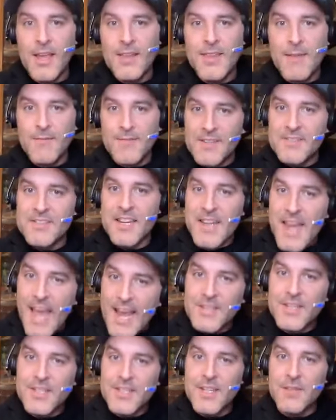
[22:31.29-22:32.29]
they've
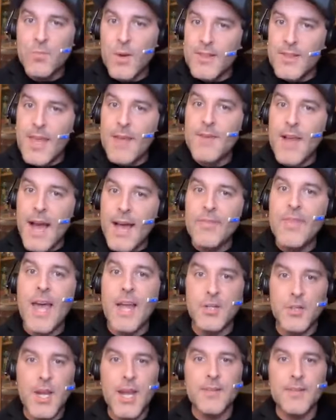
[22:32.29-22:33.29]
disconnected when they've gotten
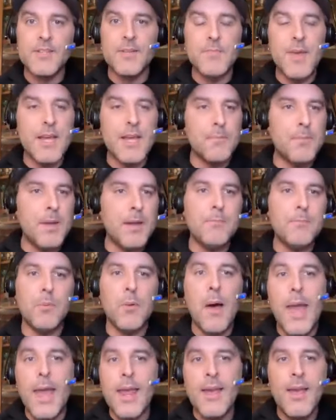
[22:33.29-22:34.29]
that chance to make a big
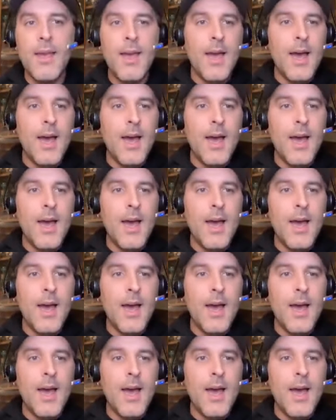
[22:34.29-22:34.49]
play.